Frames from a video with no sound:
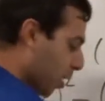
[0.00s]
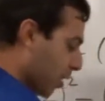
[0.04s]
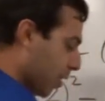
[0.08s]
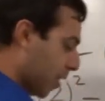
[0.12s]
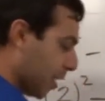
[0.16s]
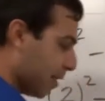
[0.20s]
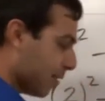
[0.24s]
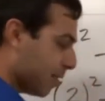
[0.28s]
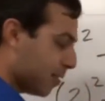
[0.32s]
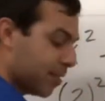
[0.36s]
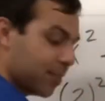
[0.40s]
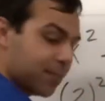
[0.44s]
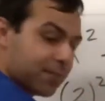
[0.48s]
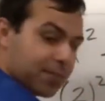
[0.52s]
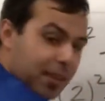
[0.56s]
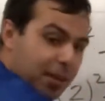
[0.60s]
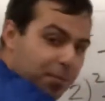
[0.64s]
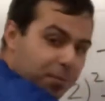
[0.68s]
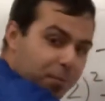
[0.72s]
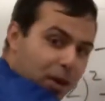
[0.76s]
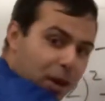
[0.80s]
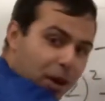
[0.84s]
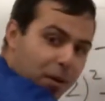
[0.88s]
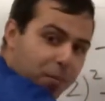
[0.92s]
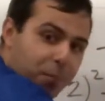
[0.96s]
that's the
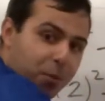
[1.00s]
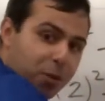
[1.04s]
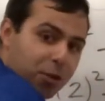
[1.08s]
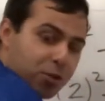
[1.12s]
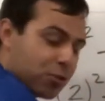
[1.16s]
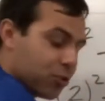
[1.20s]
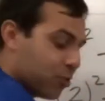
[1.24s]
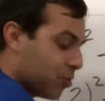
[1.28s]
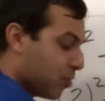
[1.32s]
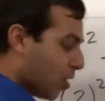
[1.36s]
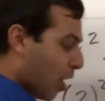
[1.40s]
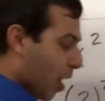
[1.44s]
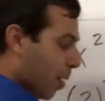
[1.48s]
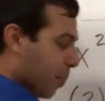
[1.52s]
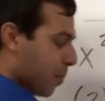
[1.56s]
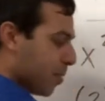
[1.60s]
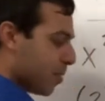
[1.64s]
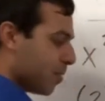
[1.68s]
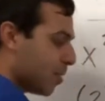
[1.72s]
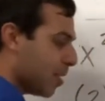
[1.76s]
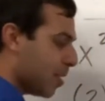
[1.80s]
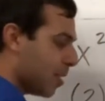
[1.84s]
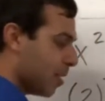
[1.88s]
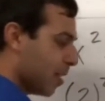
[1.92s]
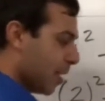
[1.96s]
same number, just
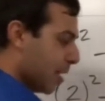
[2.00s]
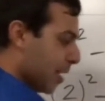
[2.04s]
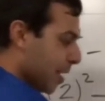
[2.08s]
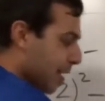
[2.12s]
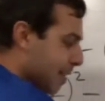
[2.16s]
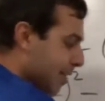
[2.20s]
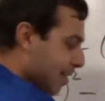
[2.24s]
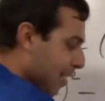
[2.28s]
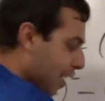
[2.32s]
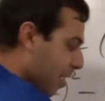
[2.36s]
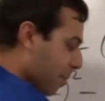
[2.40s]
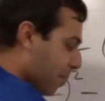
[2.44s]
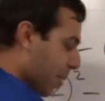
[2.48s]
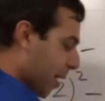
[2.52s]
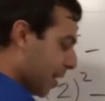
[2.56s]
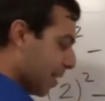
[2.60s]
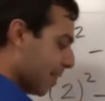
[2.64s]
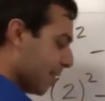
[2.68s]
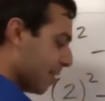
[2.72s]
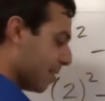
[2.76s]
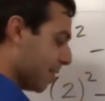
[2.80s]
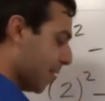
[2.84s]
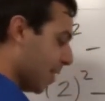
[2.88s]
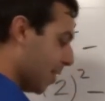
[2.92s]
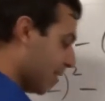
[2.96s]
opposite. 10
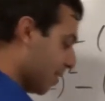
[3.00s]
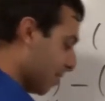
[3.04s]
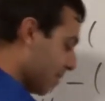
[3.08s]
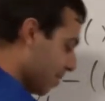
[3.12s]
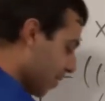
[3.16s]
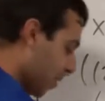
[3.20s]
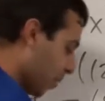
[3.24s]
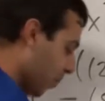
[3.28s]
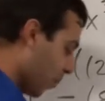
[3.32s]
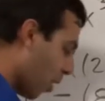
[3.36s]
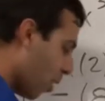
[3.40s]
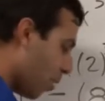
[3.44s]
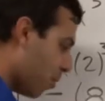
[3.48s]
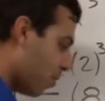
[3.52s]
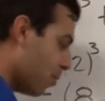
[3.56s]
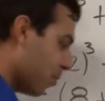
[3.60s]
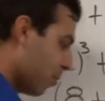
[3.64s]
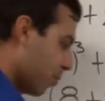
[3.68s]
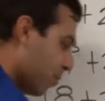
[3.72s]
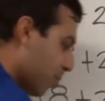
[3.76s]
minus 10 is 0.